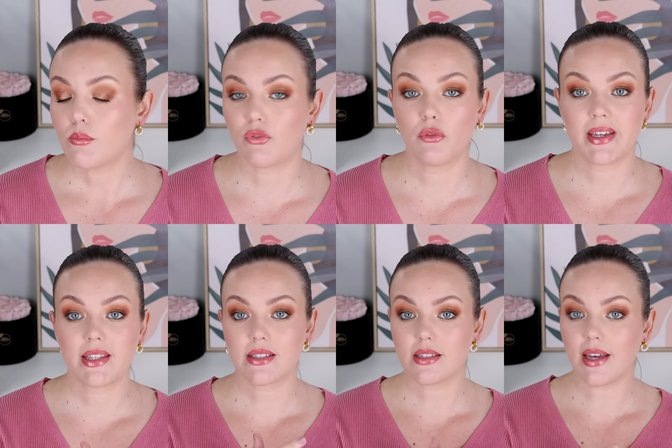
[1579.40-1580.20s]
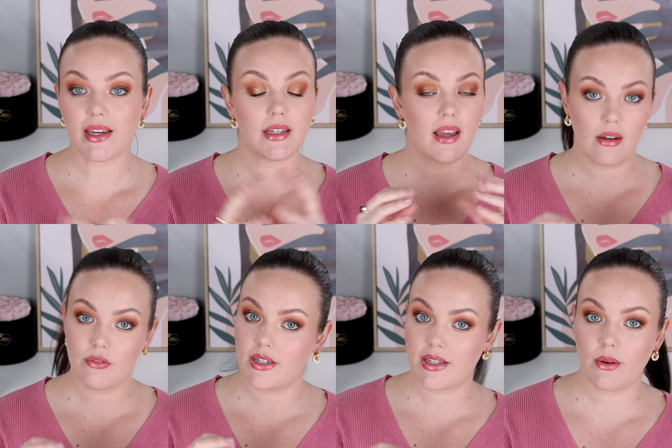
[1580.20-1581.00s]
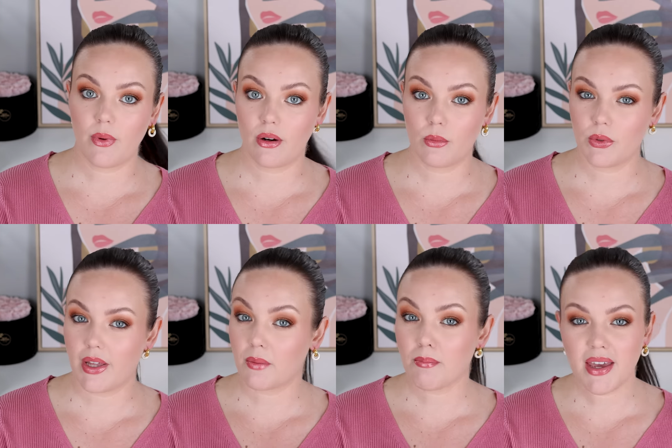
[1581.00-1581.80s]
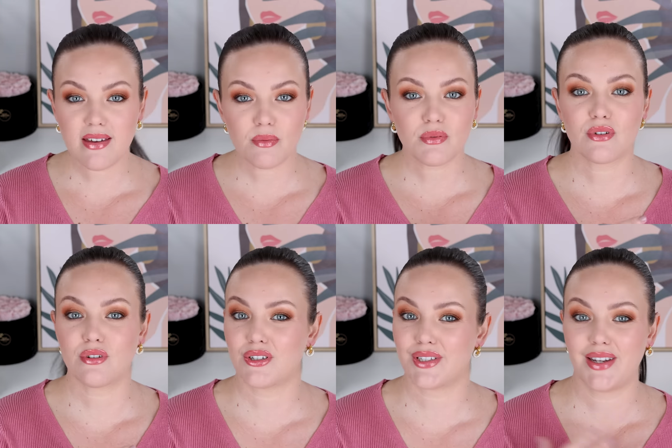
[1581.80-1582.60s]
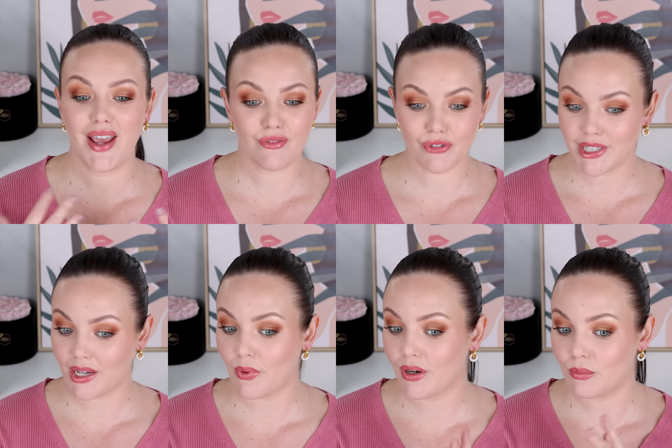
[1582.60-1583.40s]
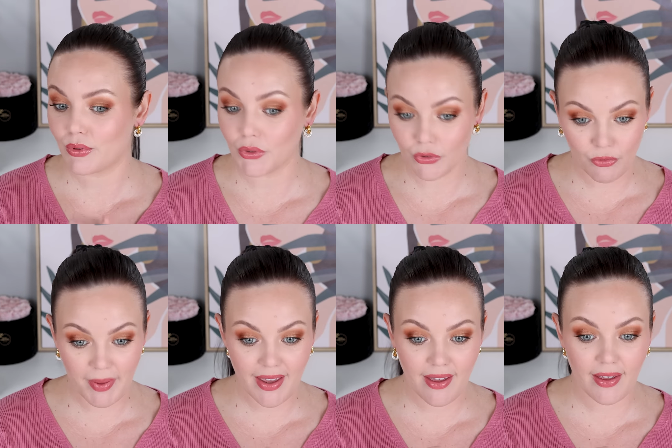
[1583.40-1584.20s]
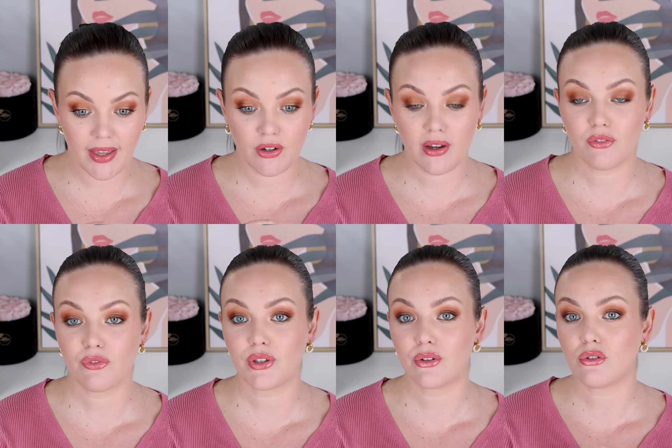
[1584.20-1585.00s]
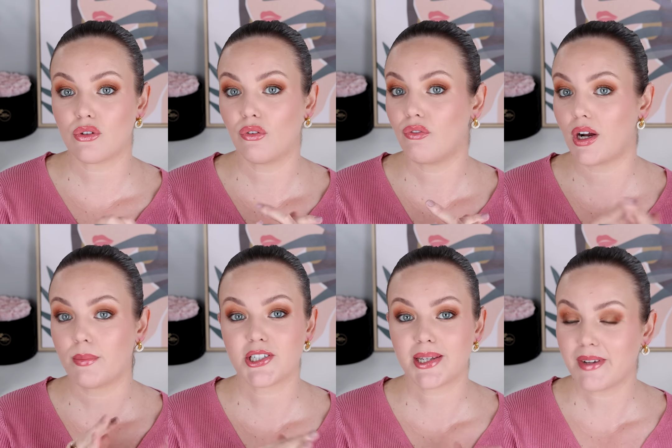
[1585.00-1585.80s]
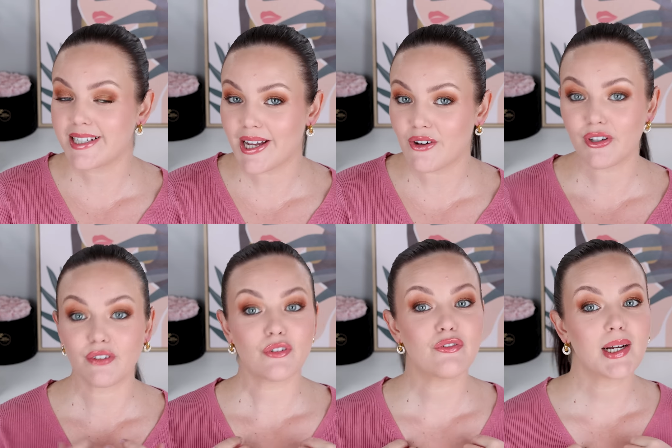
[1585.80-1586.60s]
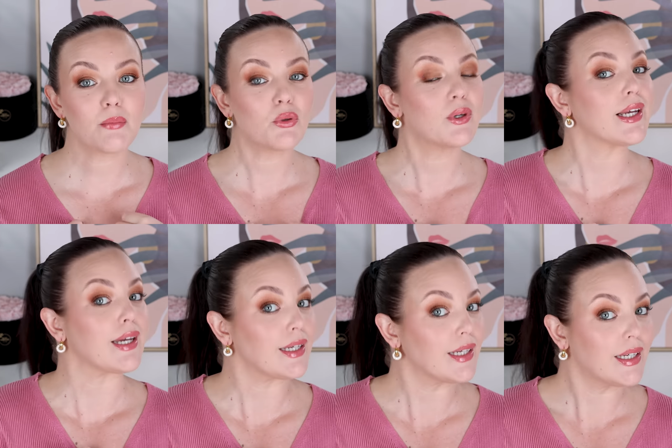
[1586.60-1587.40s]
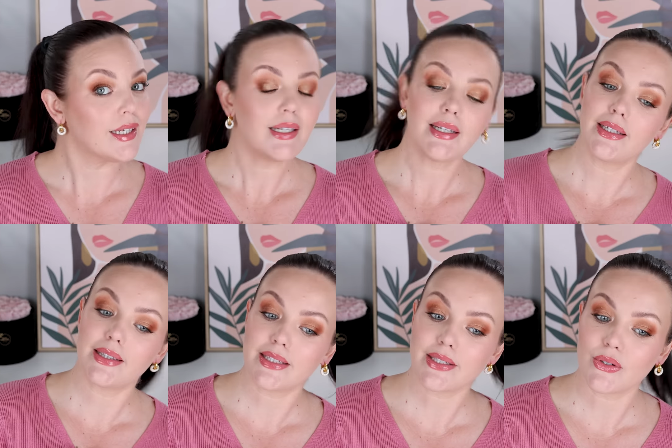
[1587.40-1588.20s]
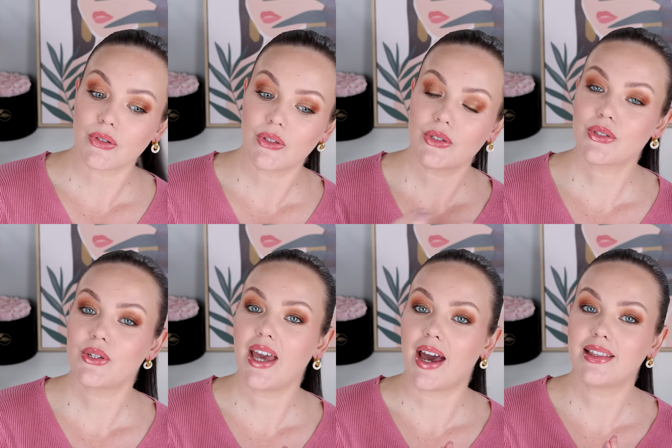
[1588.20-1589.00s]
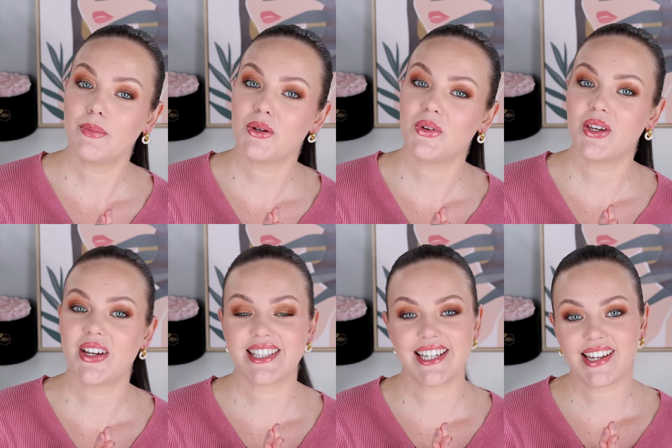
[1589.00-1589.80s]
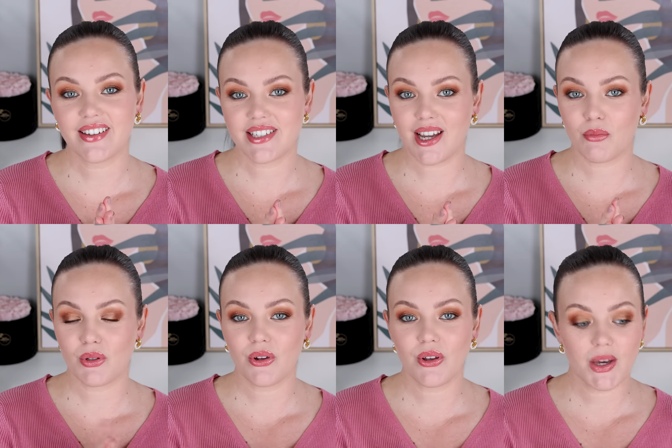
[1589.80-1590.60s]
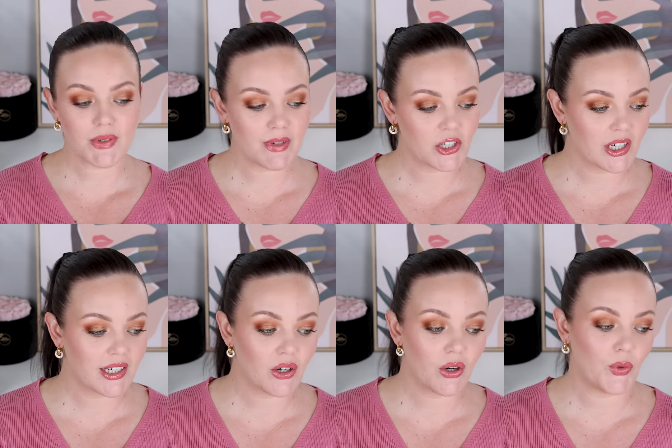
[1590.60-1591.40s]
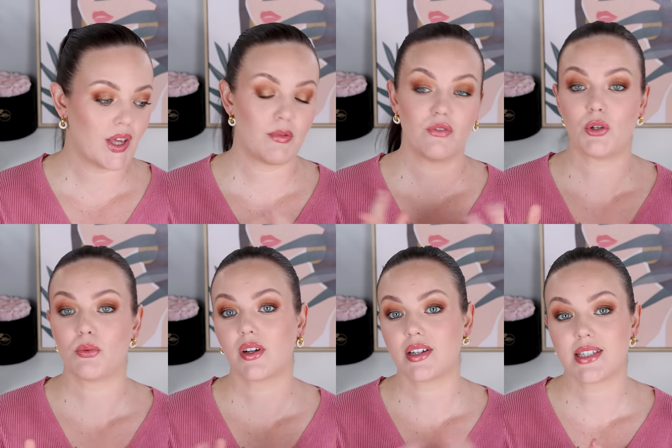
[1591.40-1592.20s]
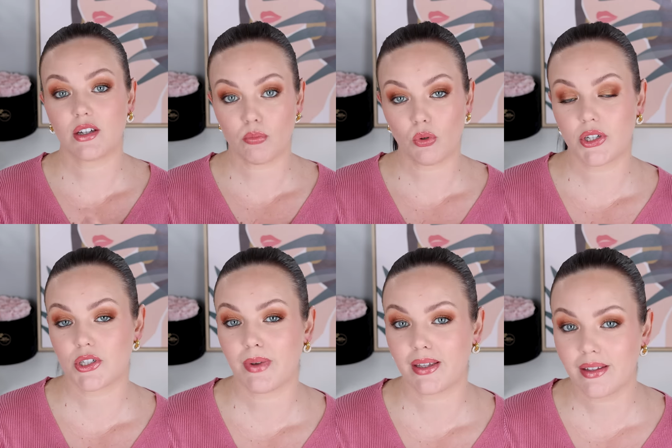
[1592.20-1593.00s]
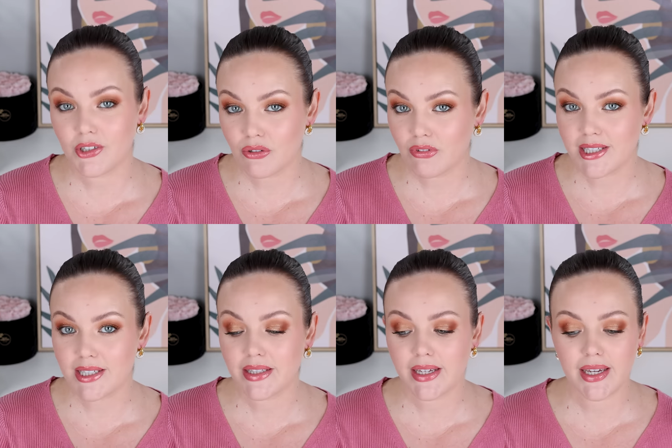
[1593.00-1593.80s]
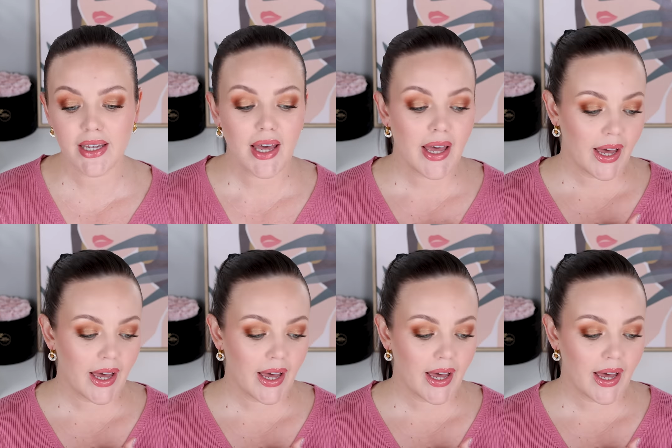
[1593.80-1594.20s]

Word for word: but for me, this is like an everyday wearable like makeup look, or just an everyday wearable look for me, and I feel very much like myself, and I feel very pretty in this look. So yeah, let me know what you guys think down below. That was me trying a whole heap of new products that I've brought into my collection recently.